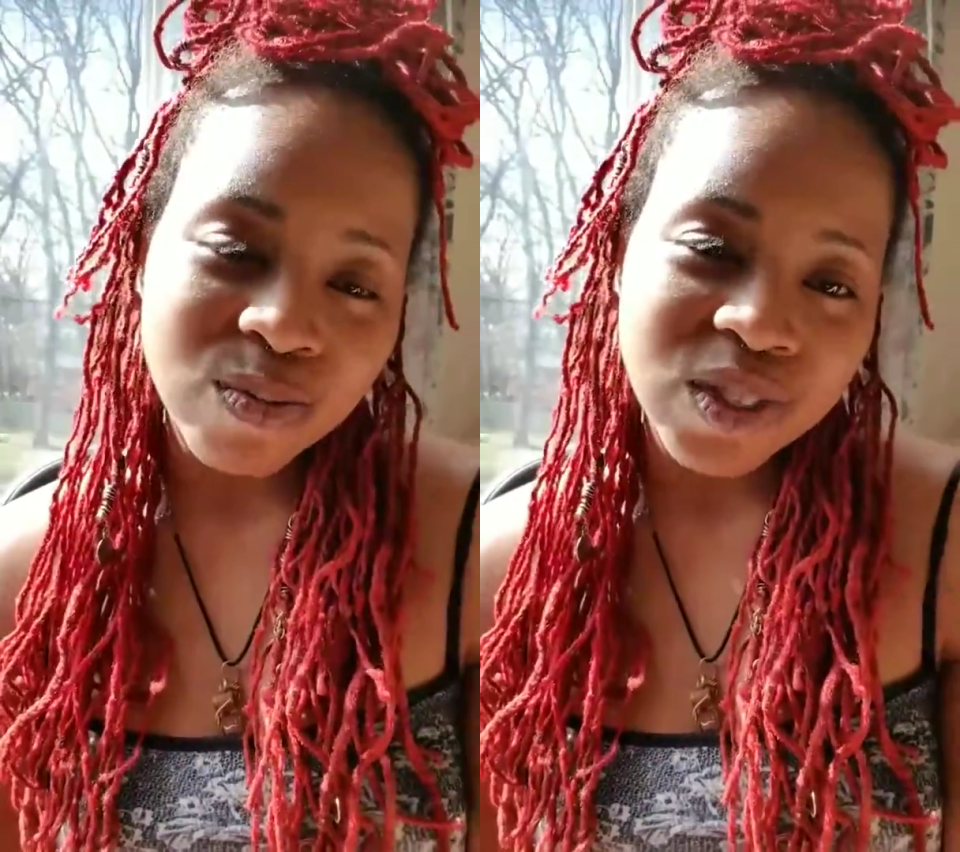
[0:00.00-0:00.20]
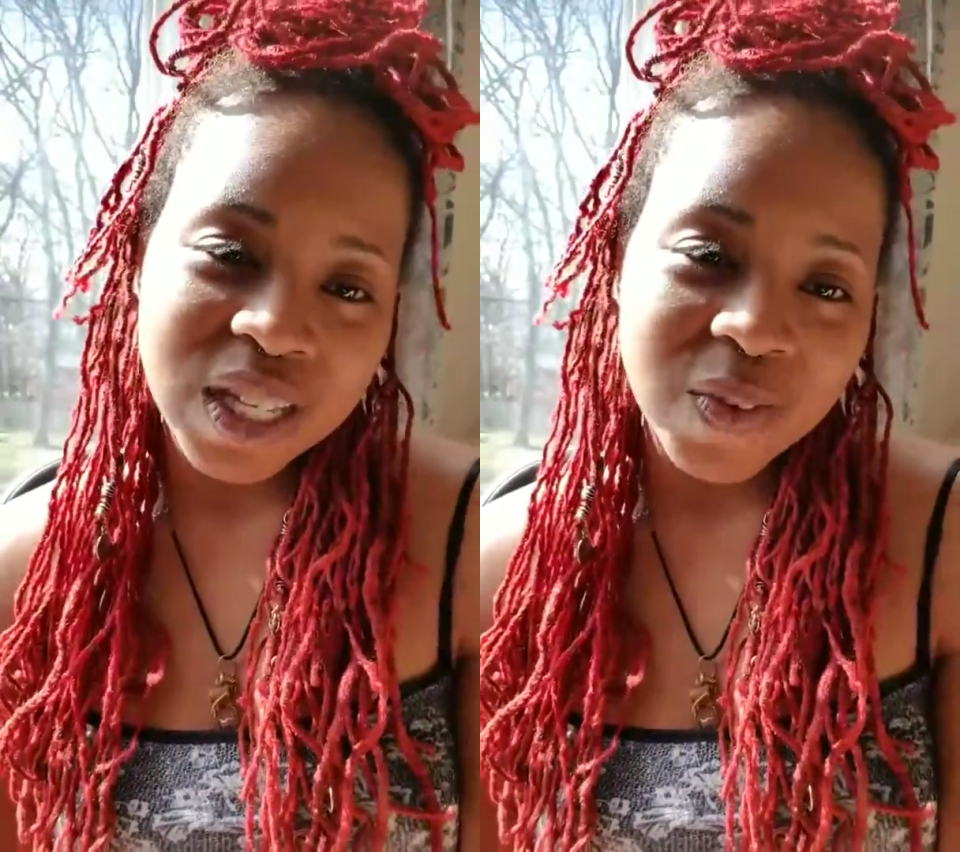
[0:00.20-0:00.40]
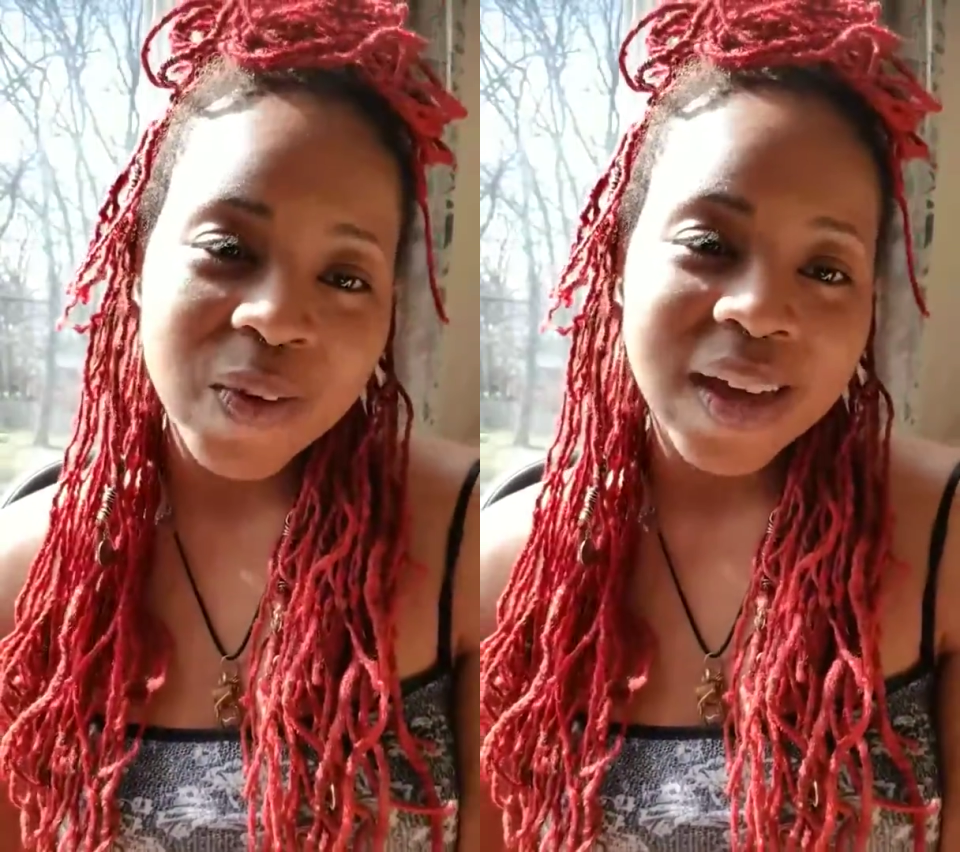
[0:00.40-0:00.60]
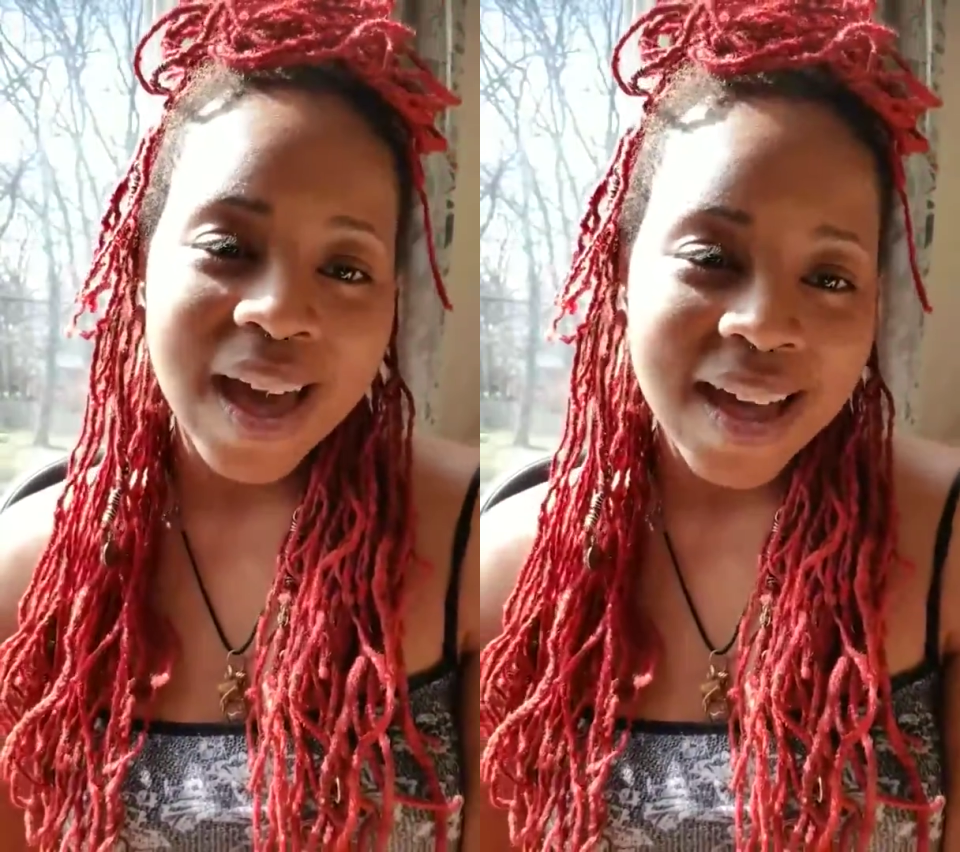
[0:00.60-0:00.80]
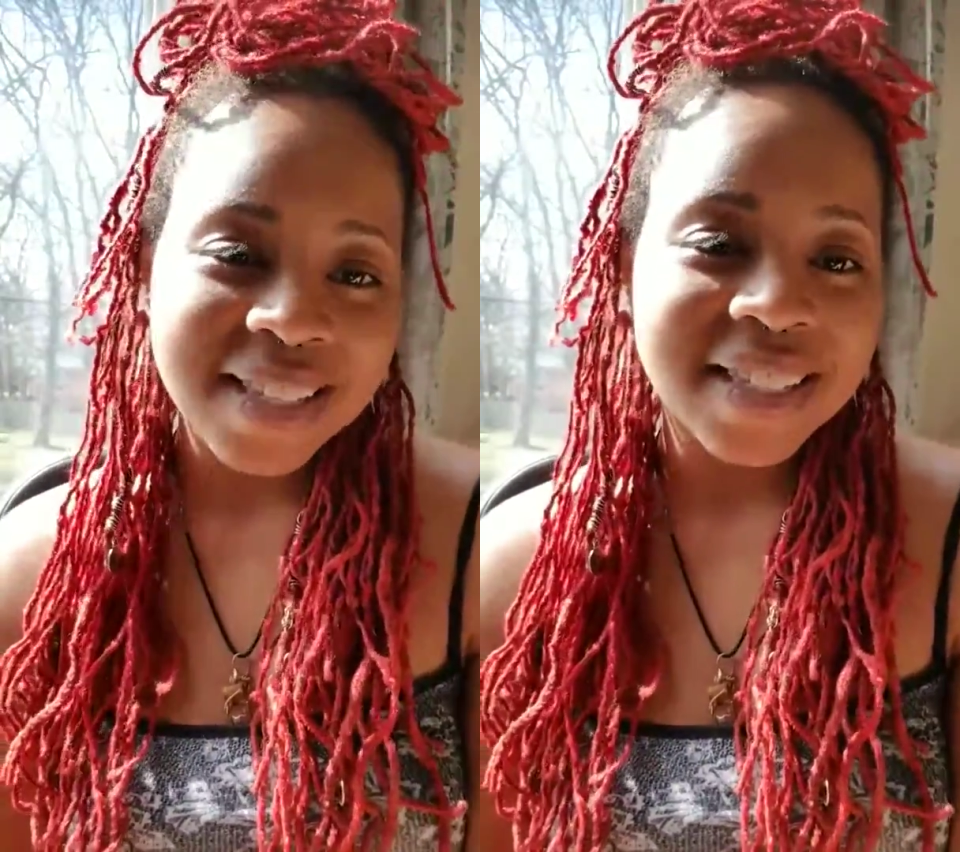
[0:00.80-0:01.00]
See you
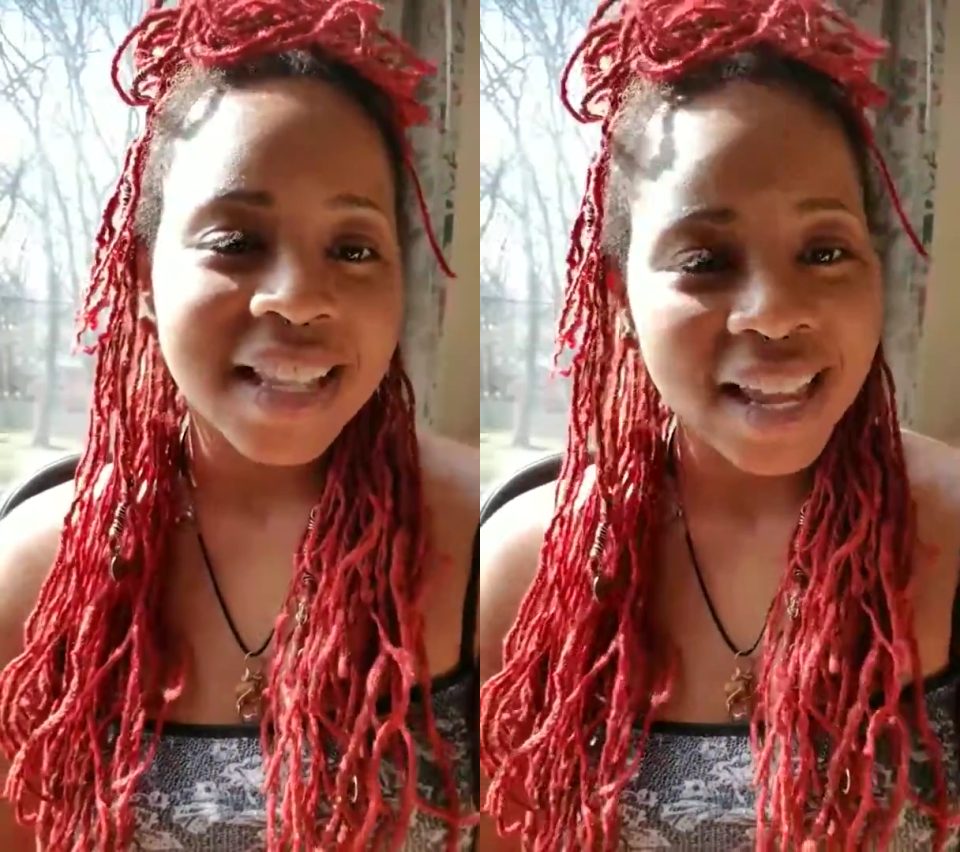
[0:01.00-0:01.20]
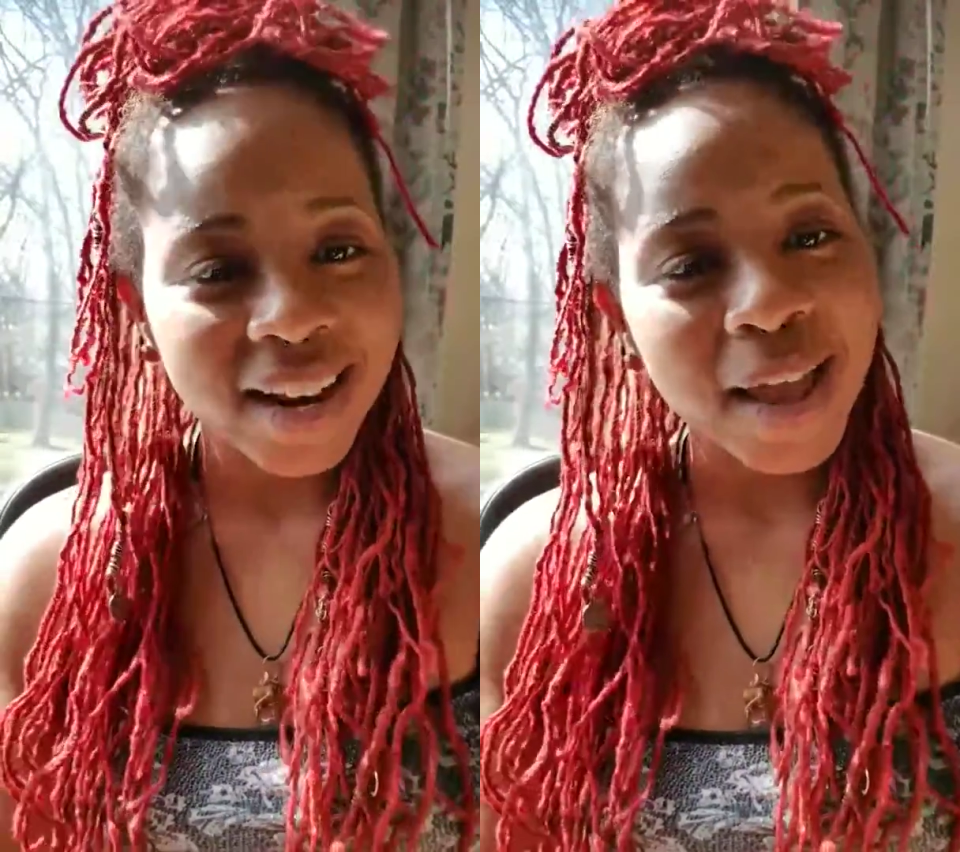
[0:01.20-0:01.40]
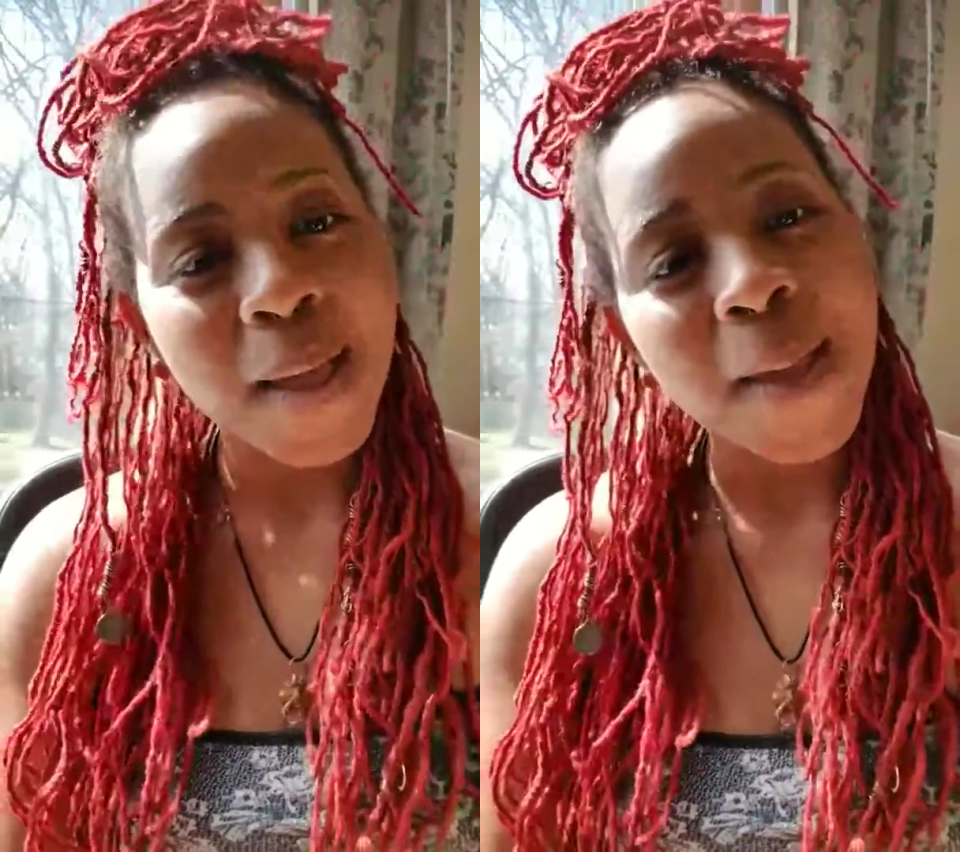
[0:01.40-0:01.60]
guys later.